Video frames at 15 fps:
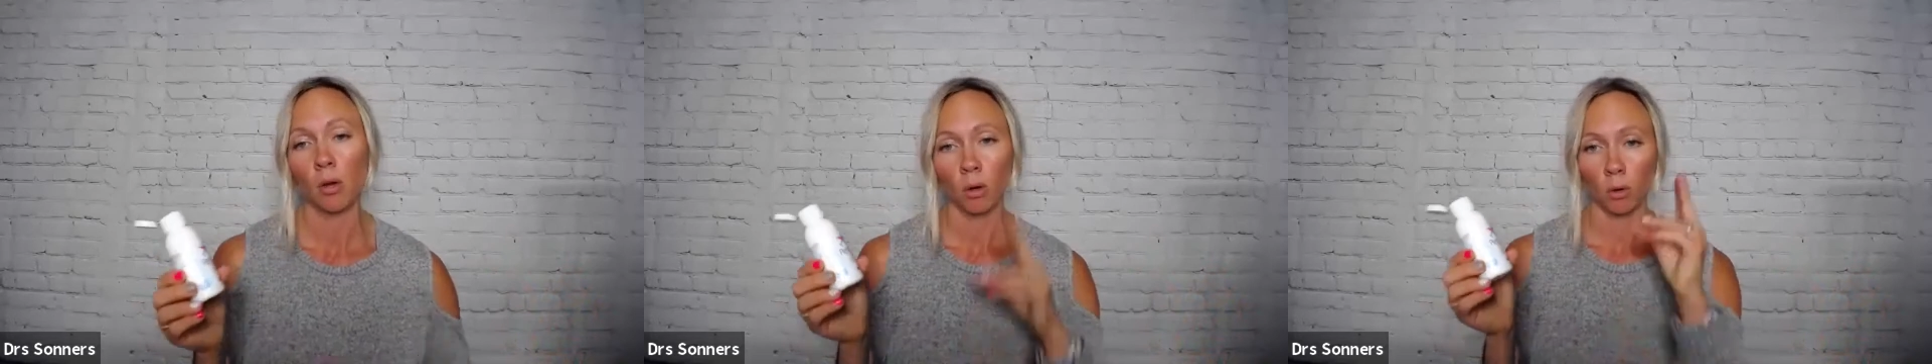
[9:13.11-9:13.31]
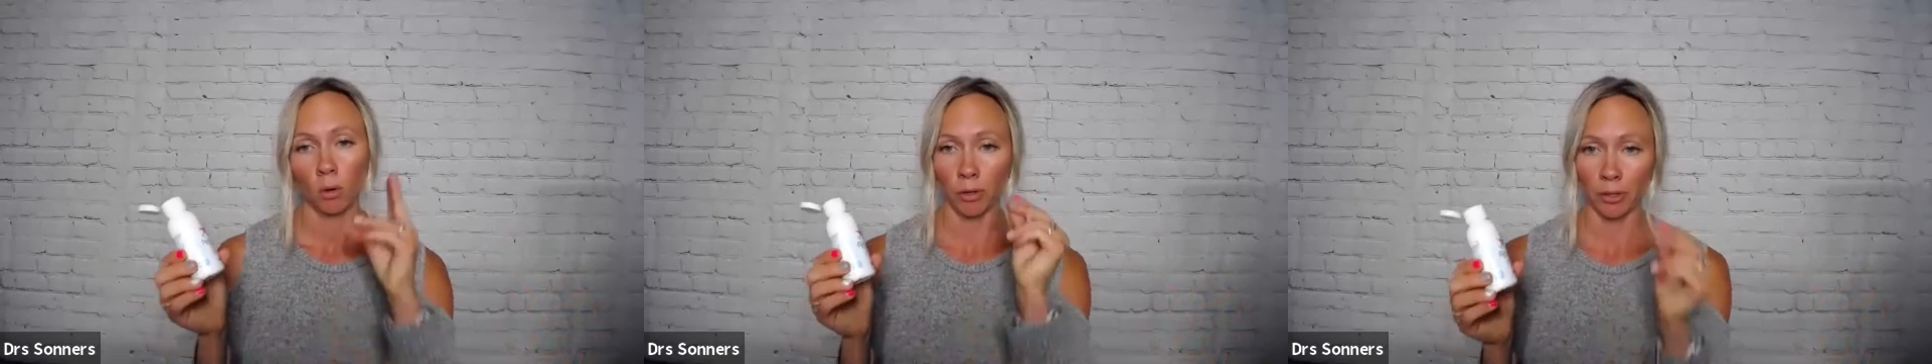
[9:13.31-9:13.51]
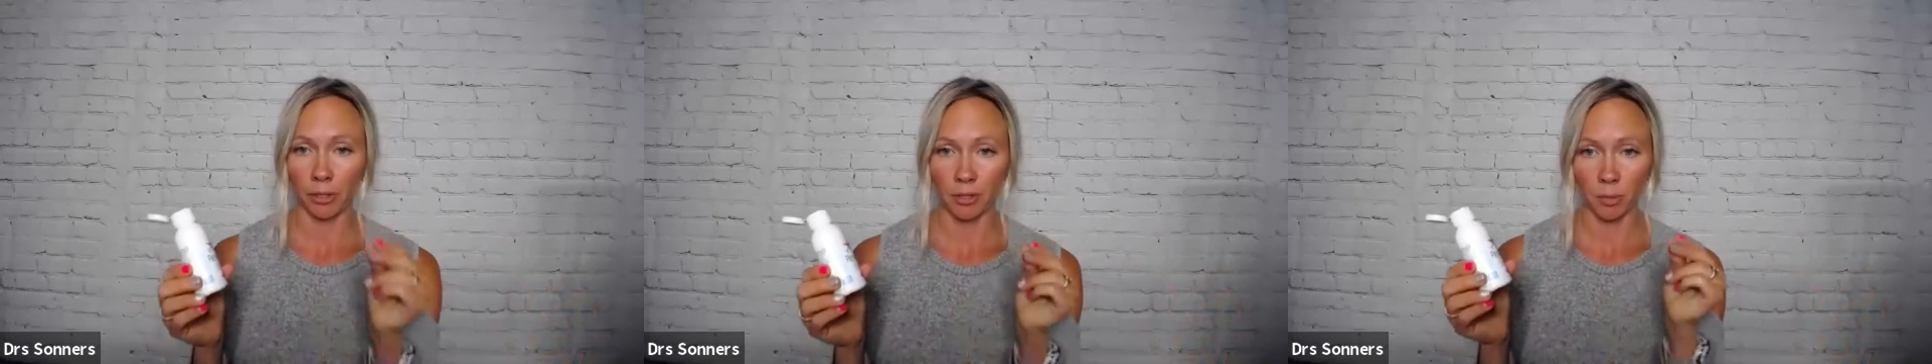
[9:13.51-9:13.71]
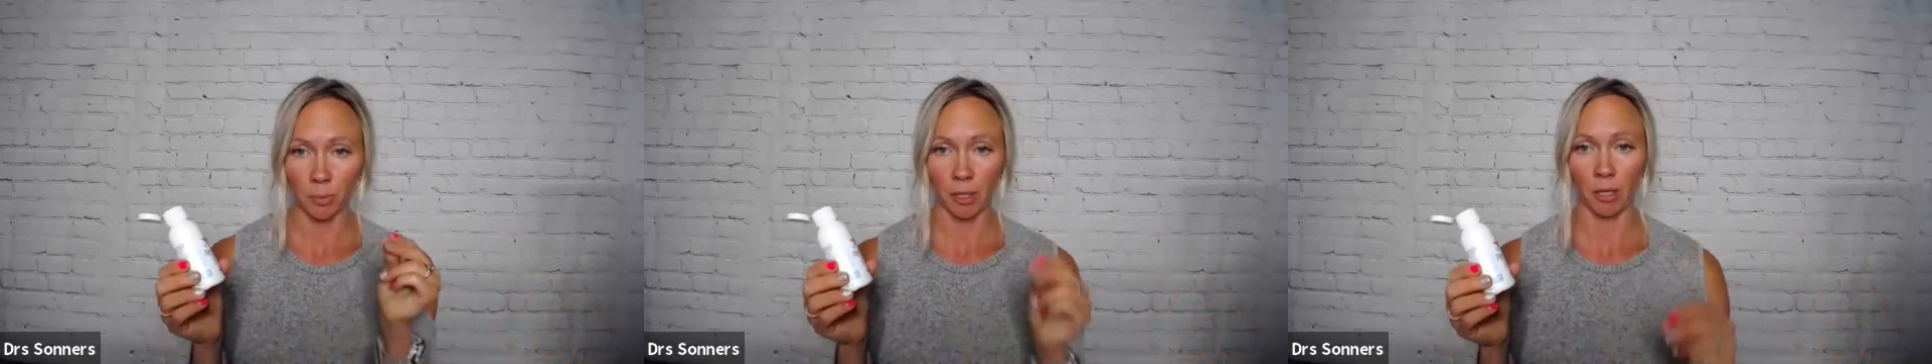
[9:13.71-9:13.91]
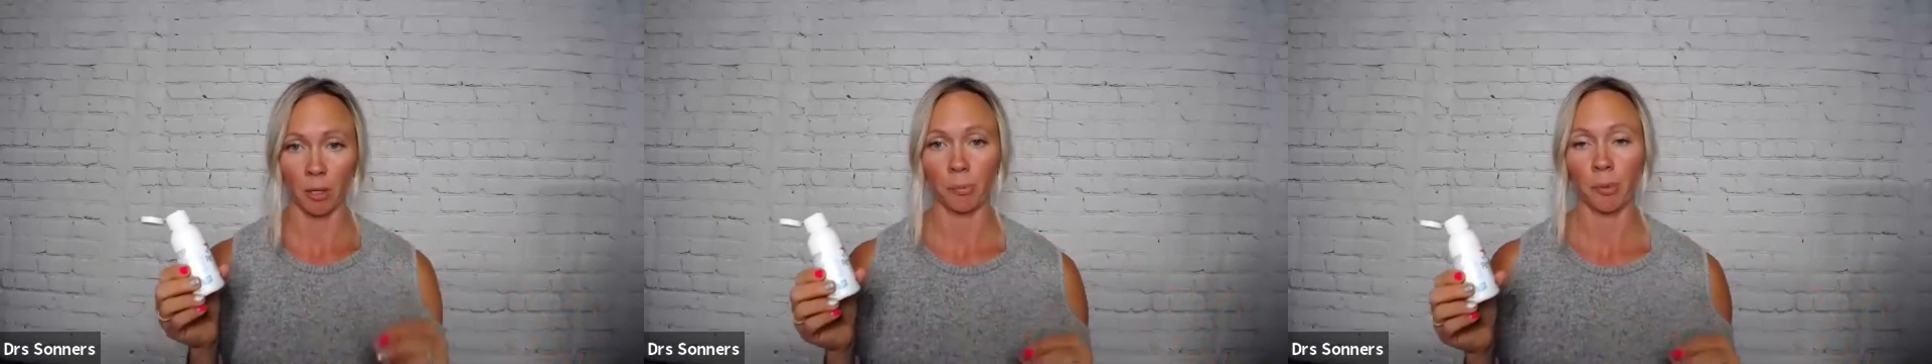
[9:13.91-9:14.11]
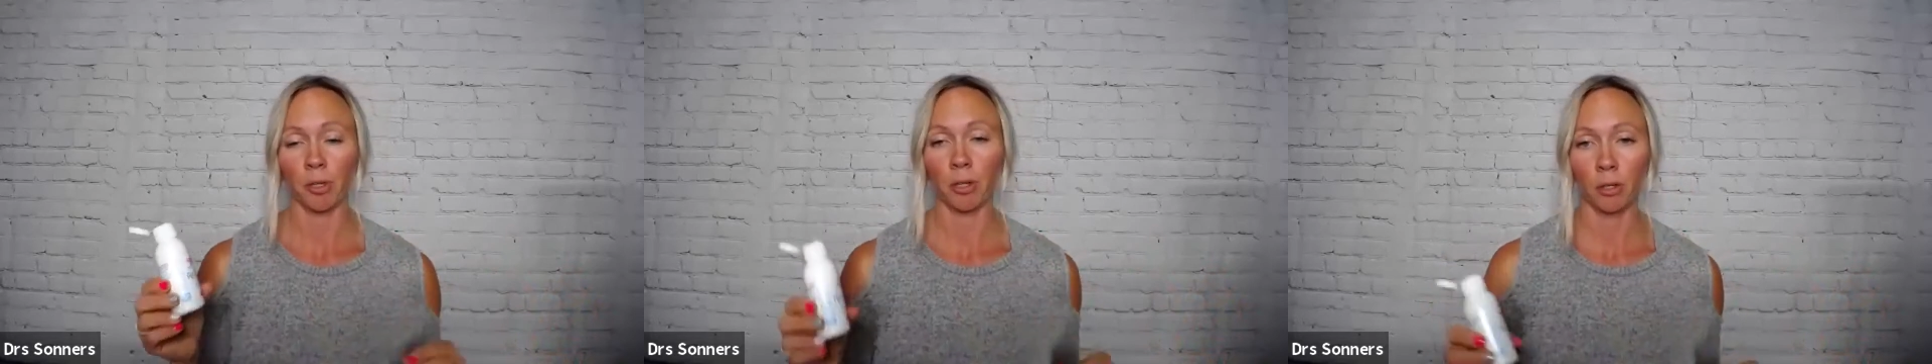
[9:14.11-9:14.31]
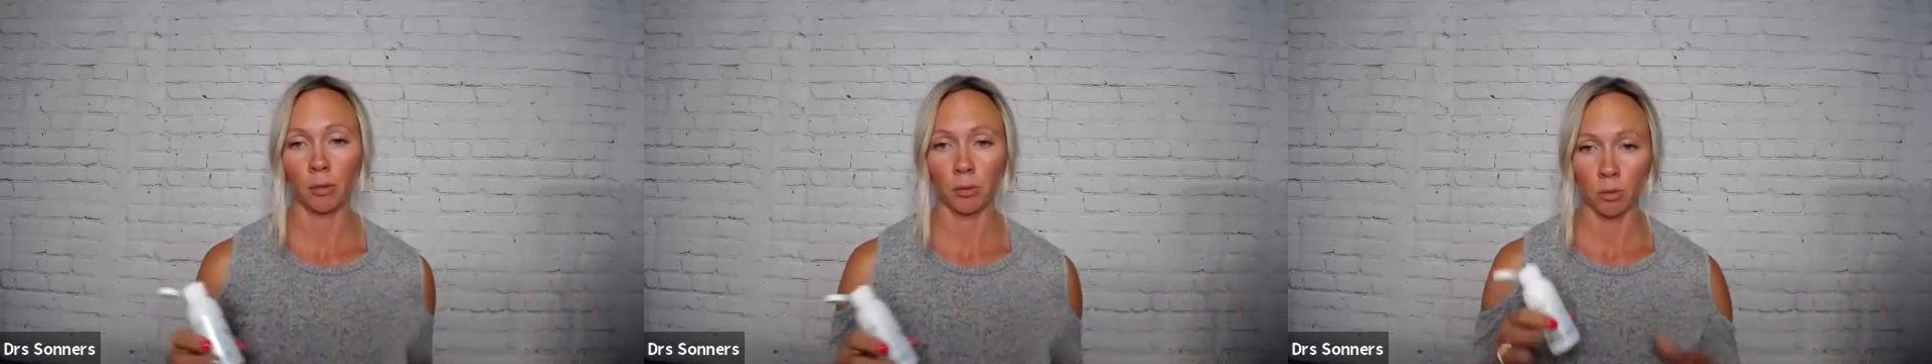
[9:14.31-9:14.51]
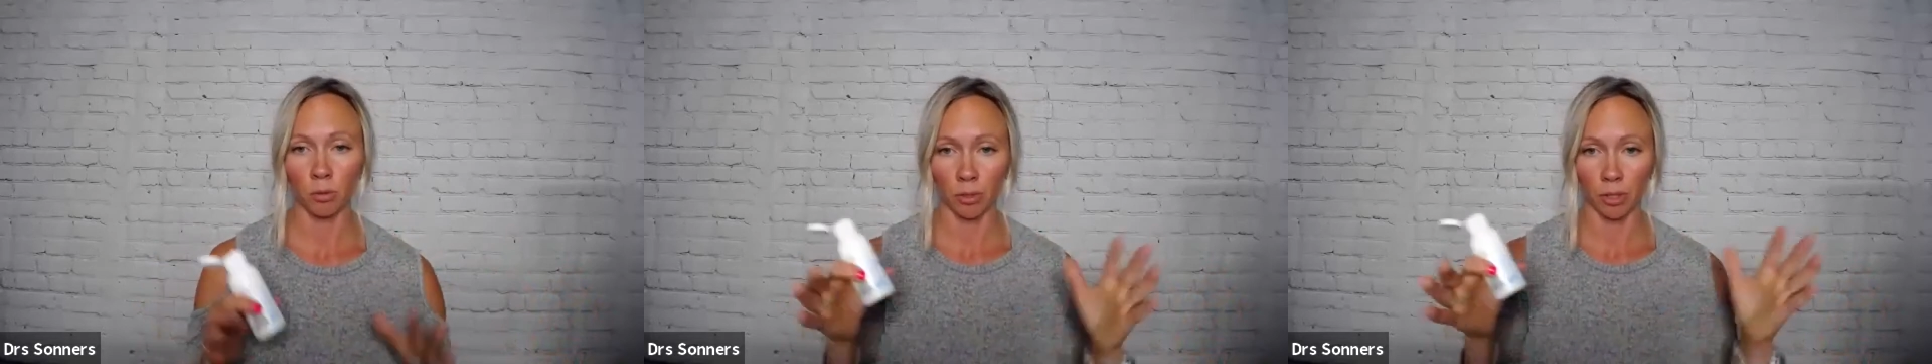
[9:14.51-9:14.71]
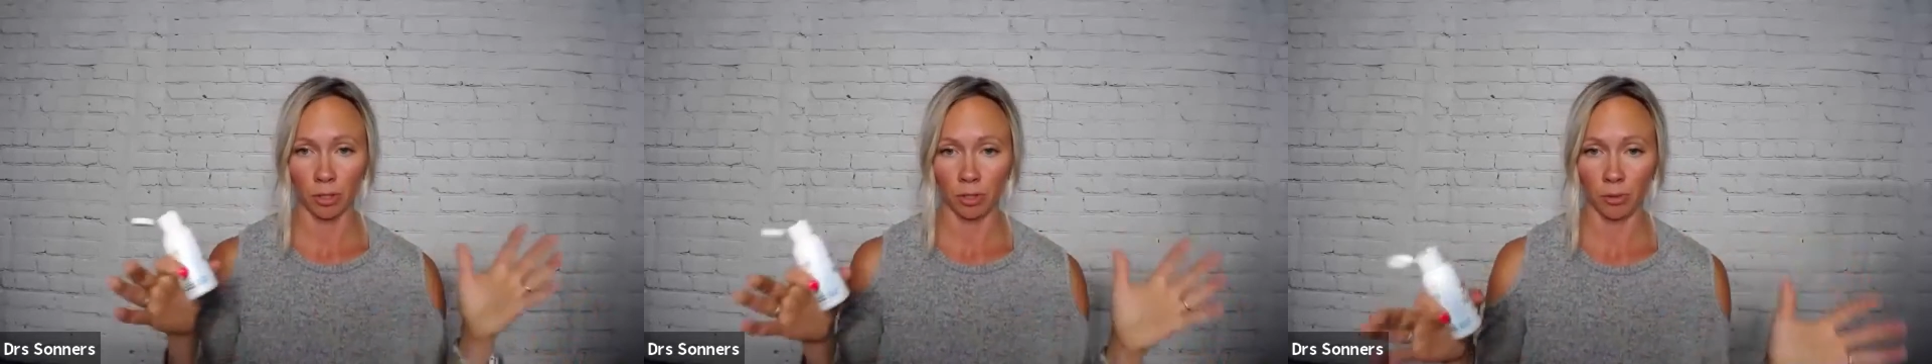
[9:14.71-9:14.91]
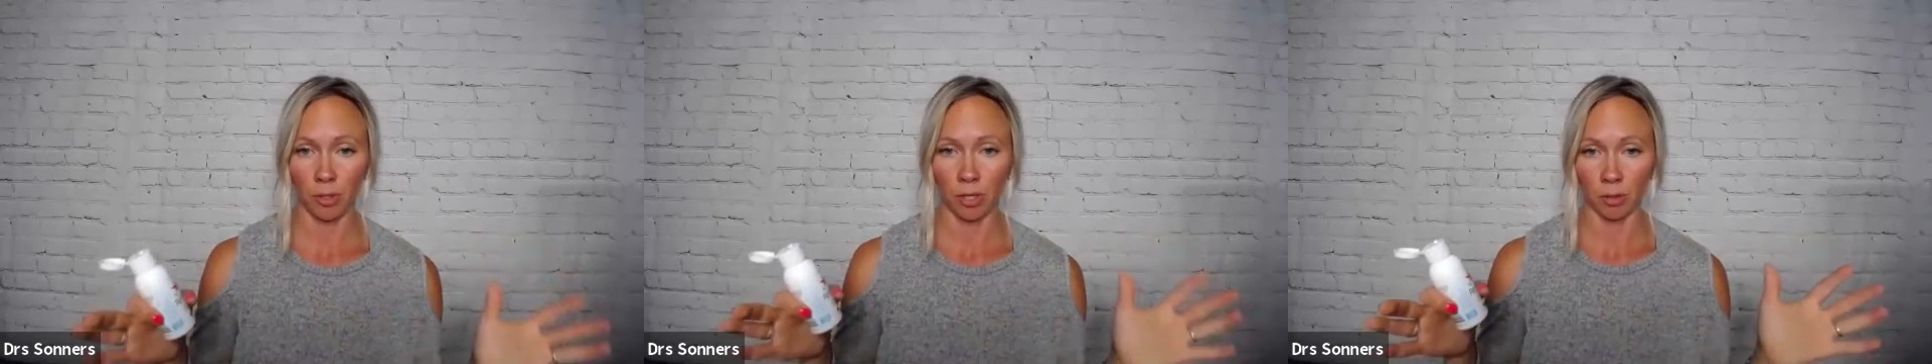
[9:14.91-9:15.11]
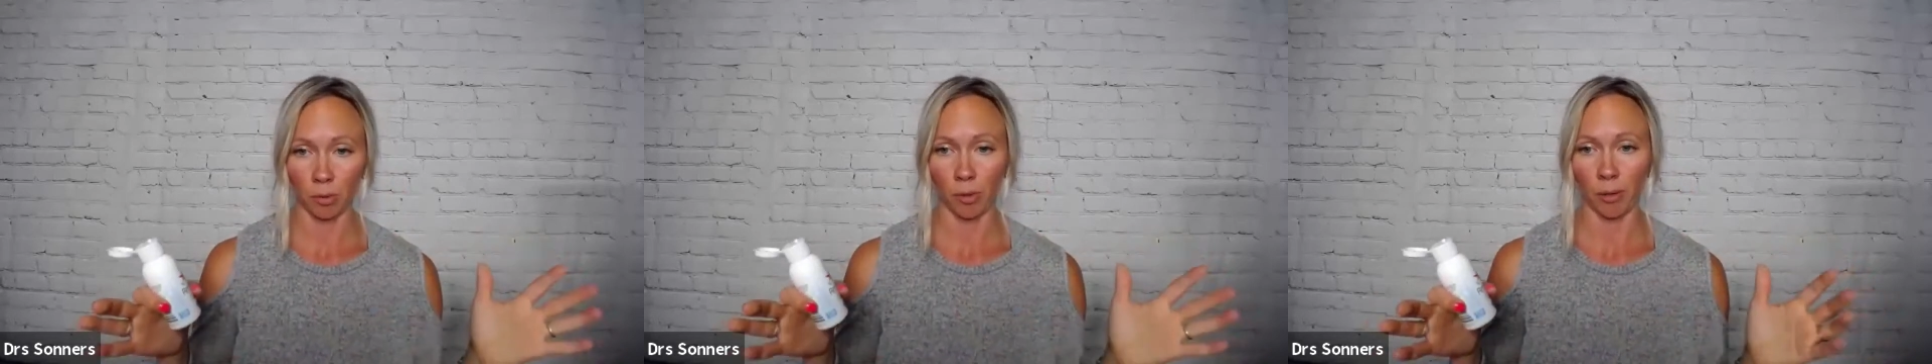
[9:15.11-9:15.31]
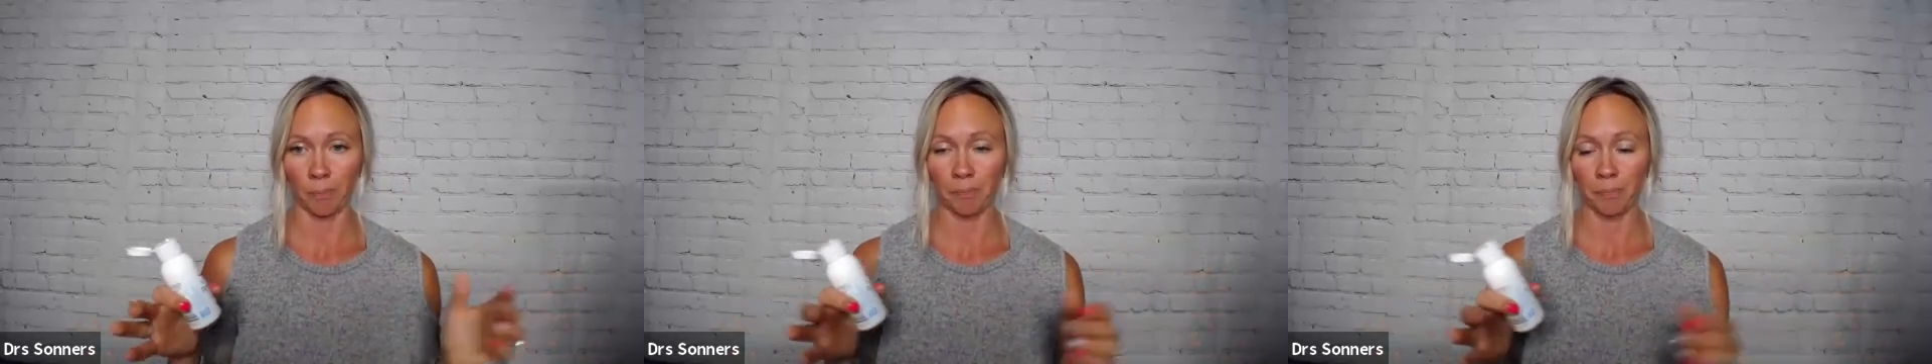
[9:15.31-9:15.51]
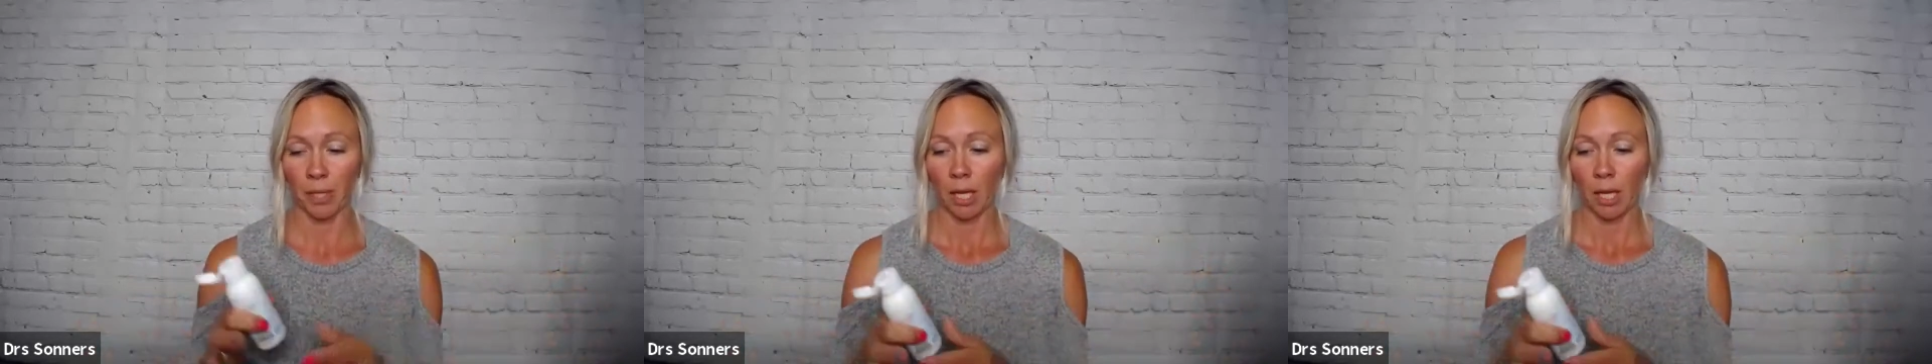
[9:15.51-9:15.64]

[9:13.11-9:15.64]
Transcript: or you can spray it up your nose, or you can do either one.